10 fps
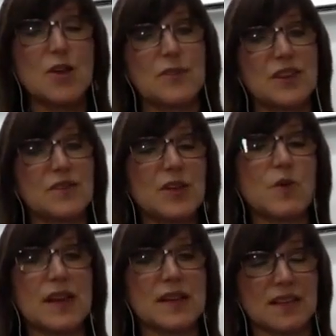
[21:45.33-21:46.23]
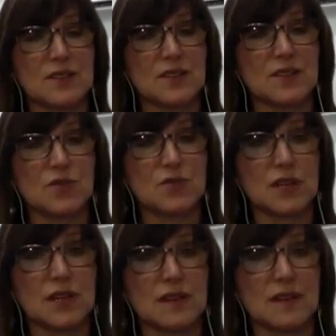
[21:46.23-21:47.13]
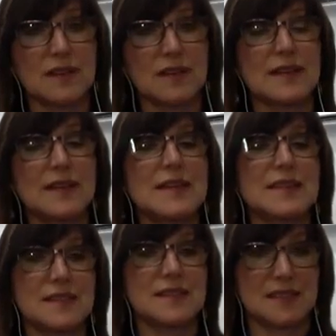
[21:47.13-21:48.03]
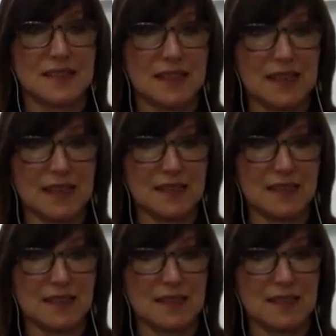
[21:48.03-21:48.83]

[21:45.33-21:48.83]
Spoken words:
But if he walks out the door, he's disconnected.